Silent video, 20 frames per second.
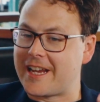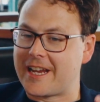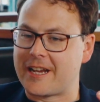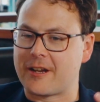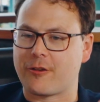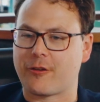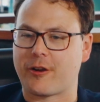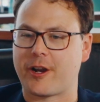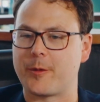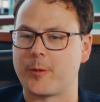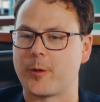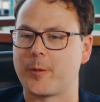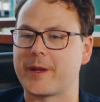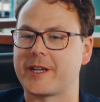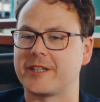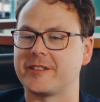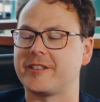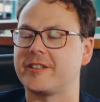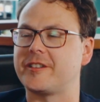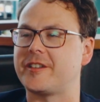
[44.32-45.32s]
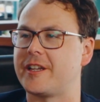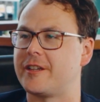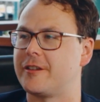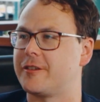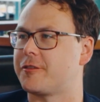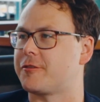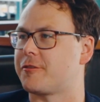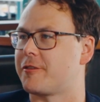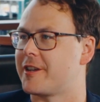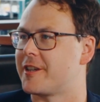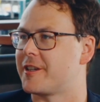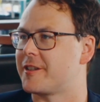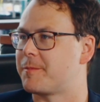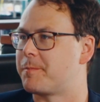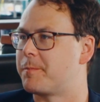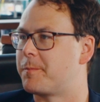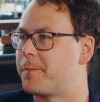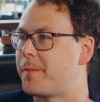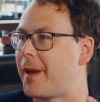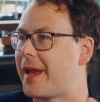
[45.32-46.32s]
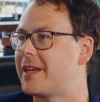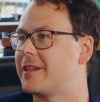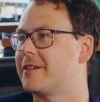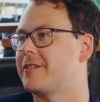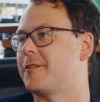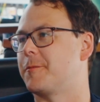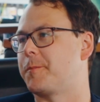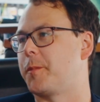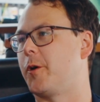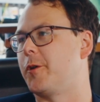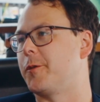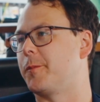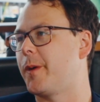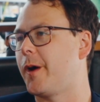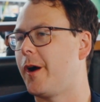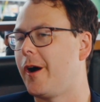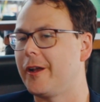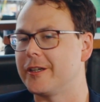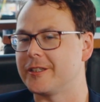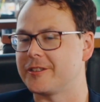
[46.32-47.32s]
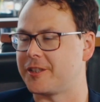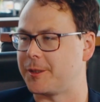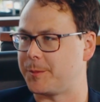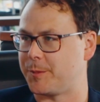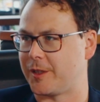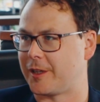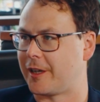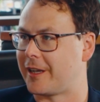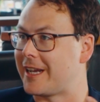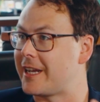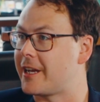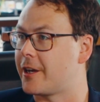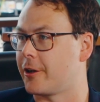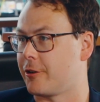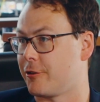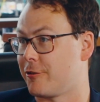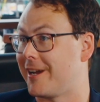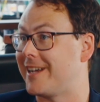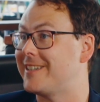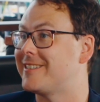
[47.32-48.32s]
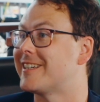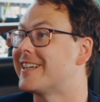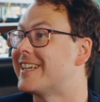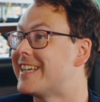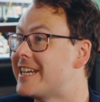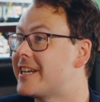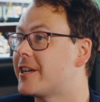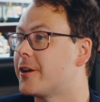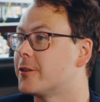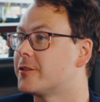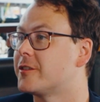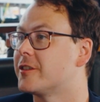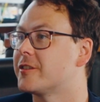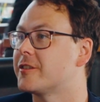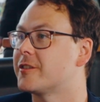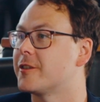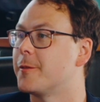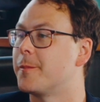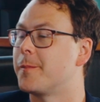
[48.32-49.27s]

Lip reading: Incredible, because this industry is based upon partnerships and creating an ecosystem.